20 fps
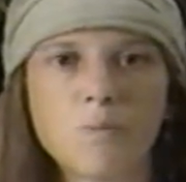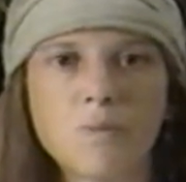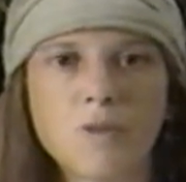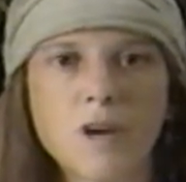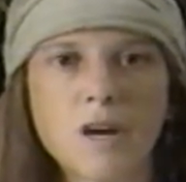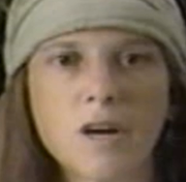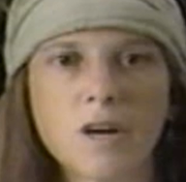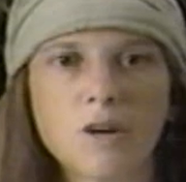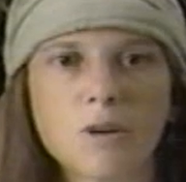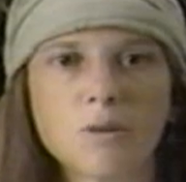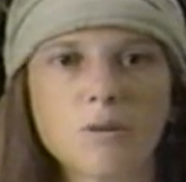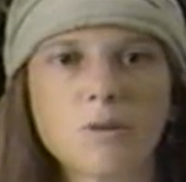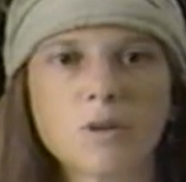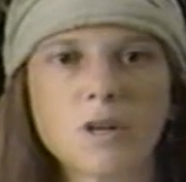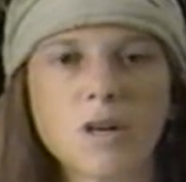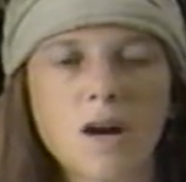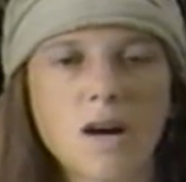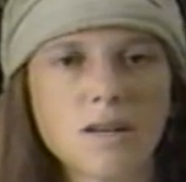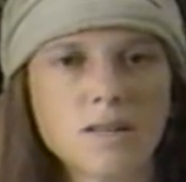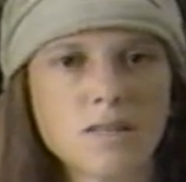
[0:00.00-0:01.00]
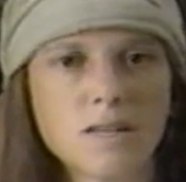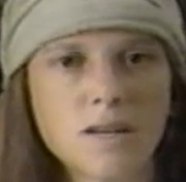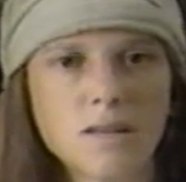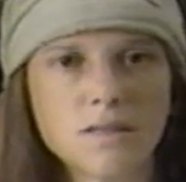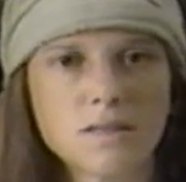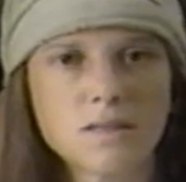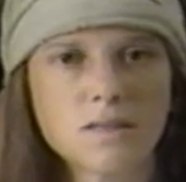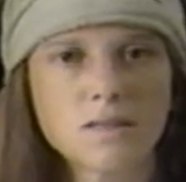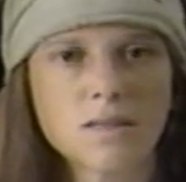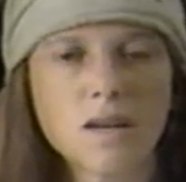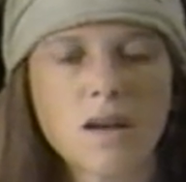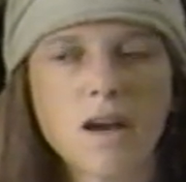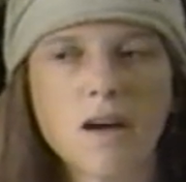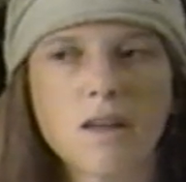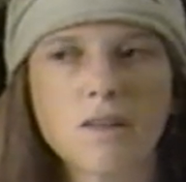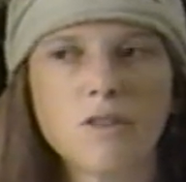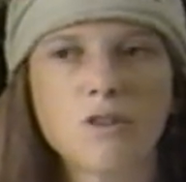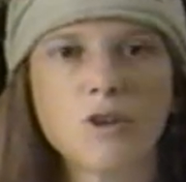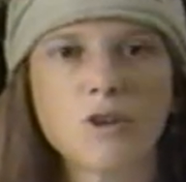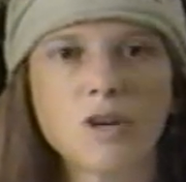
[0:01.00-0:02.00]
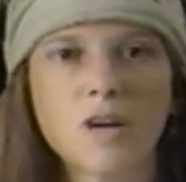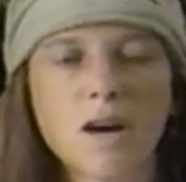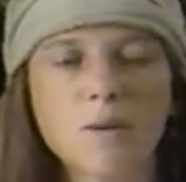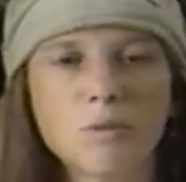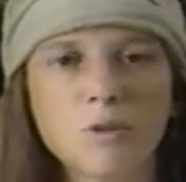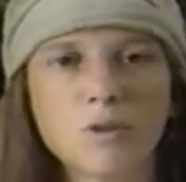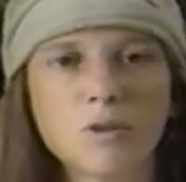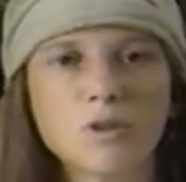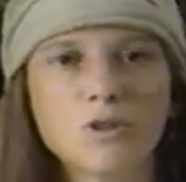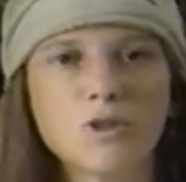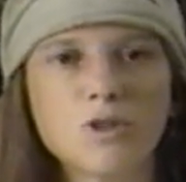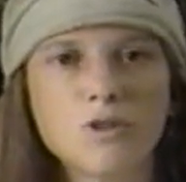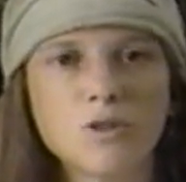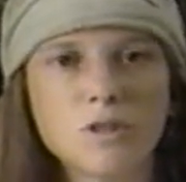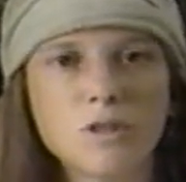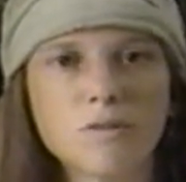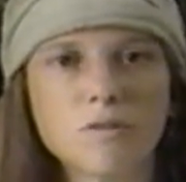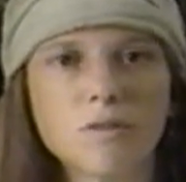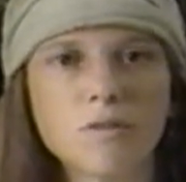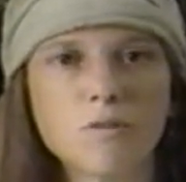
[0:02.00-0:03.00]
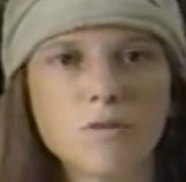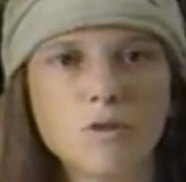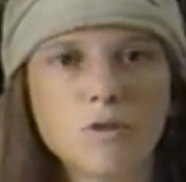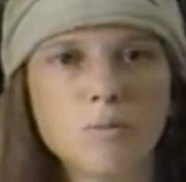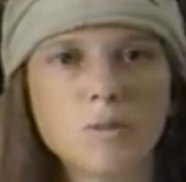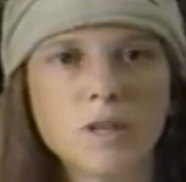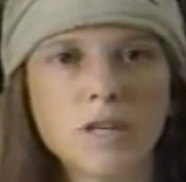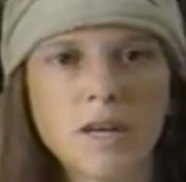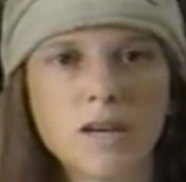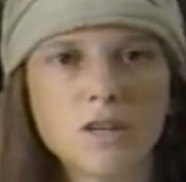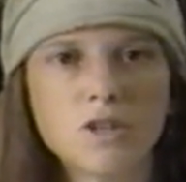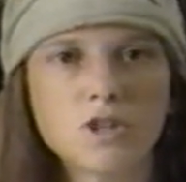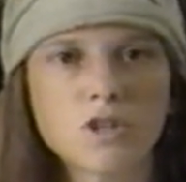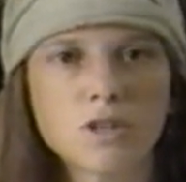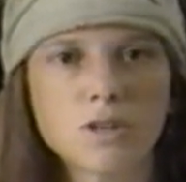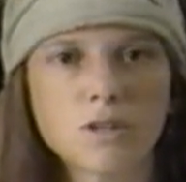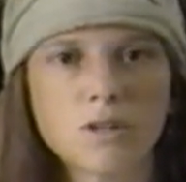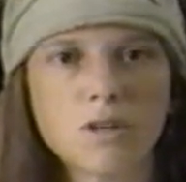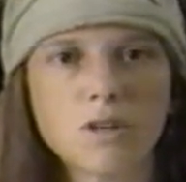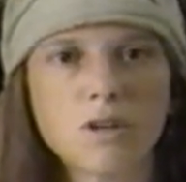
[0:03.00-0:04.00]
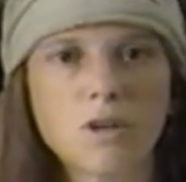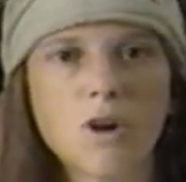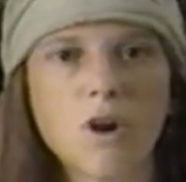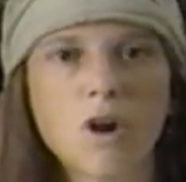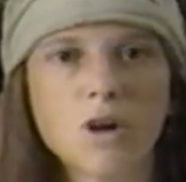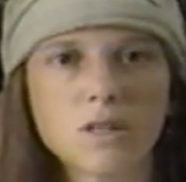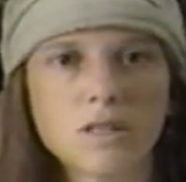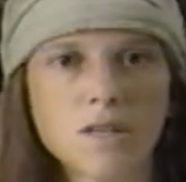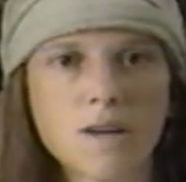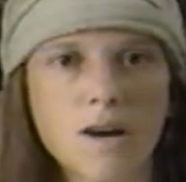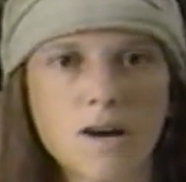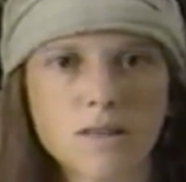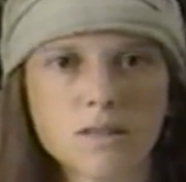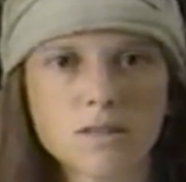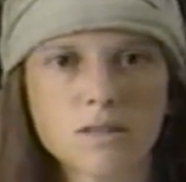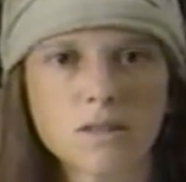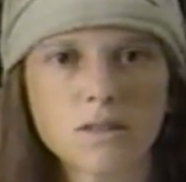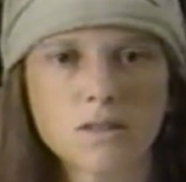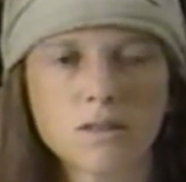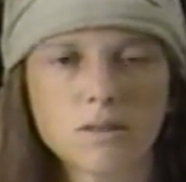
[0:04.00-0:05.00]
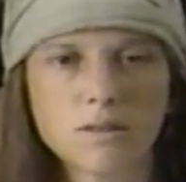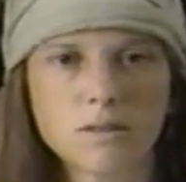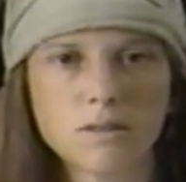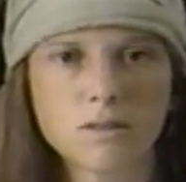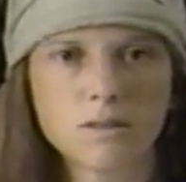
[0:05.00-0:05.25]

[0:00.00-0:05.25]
their contents and the chemicals used for fumigation are toxic.